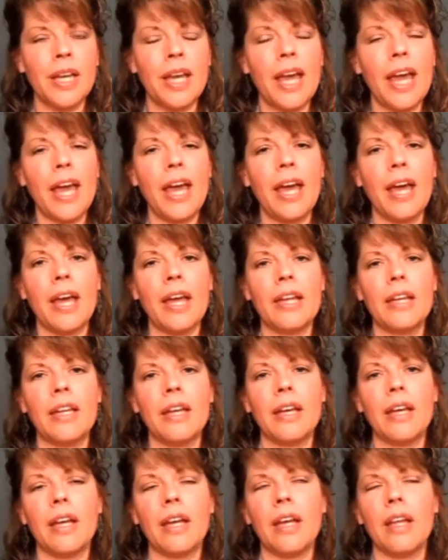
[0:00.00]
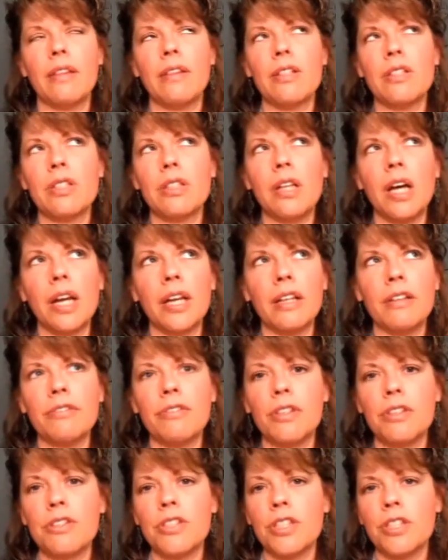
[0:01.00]
And there's a lot of
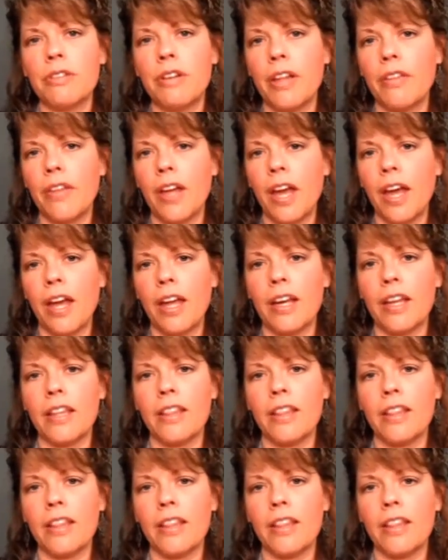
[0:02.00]
confusion around that.